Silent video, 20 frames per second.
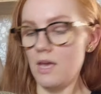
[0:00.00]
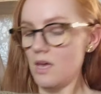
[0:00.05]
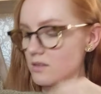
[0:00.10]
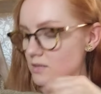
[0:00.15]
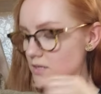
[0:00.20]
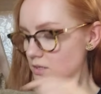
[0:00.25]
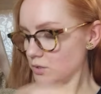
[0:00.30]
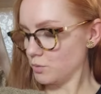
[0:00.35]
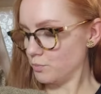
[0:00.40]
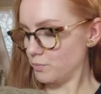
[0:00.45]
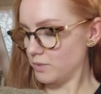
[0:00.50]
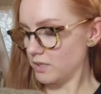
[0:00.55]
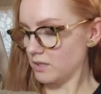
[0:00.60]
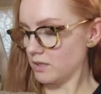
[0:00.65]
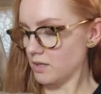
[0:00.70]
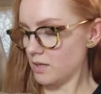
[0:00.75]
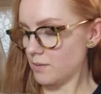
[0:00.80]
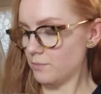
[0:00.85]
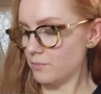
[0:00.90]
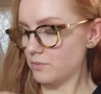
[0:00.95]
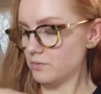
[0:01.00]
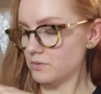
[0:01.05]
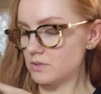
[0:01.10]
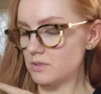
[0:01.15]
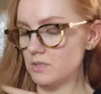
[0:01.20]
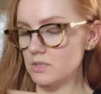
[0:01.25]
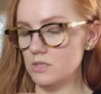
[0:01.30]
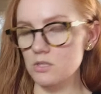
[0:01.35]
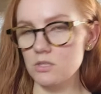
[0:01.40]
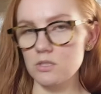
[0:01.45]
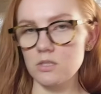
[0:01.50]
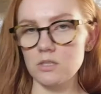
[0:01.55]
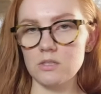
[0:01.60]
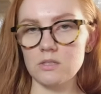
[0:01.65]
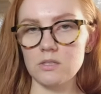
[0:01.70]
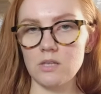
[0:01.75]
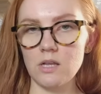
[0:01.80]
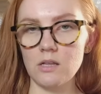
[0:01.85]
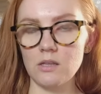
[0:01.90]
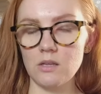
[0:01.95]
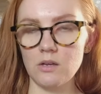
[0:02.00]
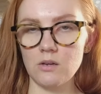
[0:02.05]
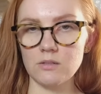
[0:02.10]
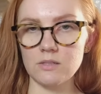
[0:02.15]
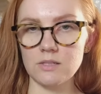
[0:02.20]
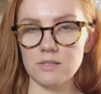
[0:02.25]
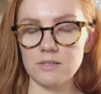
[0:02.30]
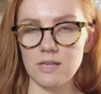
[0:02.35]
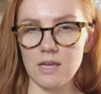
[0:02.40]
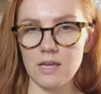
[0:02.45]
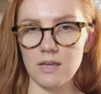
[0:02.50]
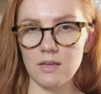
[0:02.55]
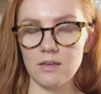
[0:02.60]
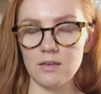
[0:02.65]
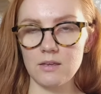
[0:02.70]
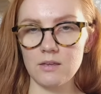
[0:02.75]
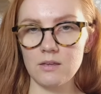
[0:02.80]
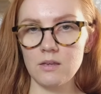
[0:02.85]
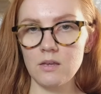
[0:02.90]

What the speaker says: and then you pick up stitches along the neck